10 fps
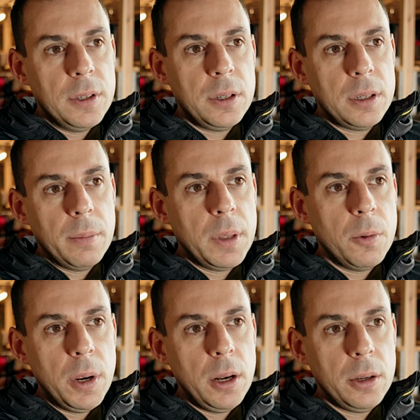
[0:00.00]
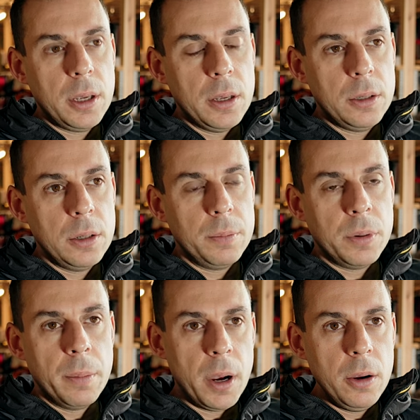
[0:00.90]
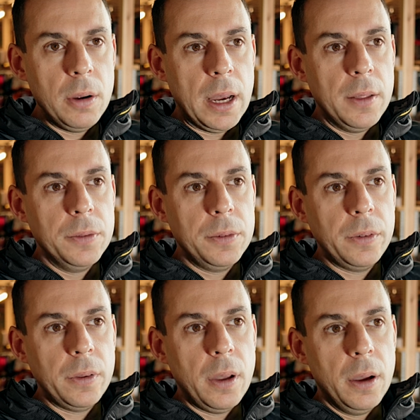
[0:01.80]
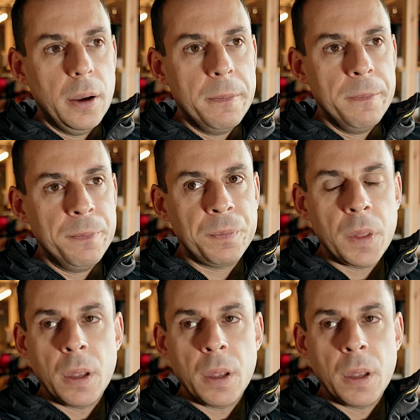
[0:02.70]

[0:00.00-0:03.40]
Is it something we're looking to promote and benefit